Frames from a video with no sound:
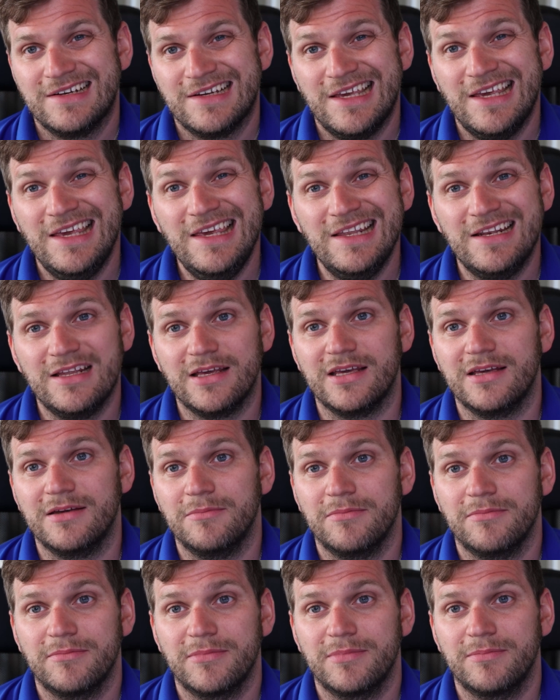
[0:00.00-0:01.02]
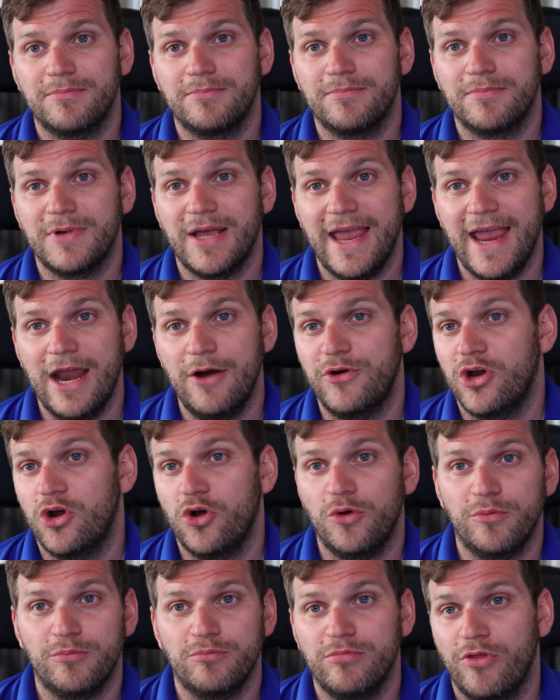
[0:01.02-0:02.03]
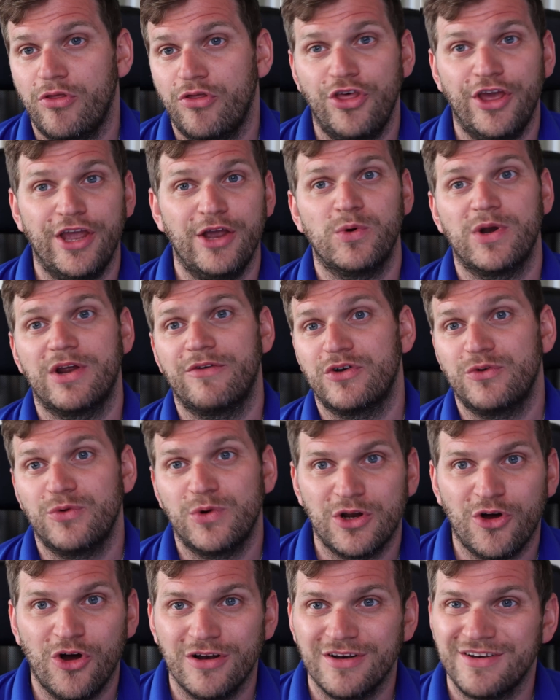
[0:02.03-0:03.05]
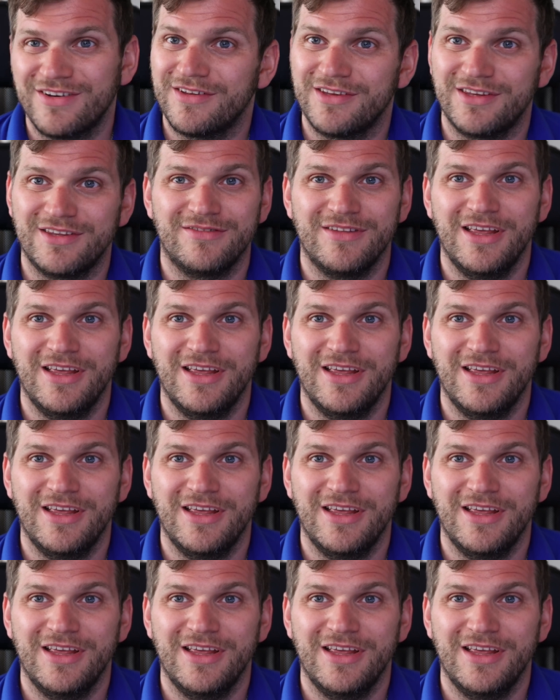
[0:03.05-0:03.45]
heating carry-on thing, whatever you want to call it.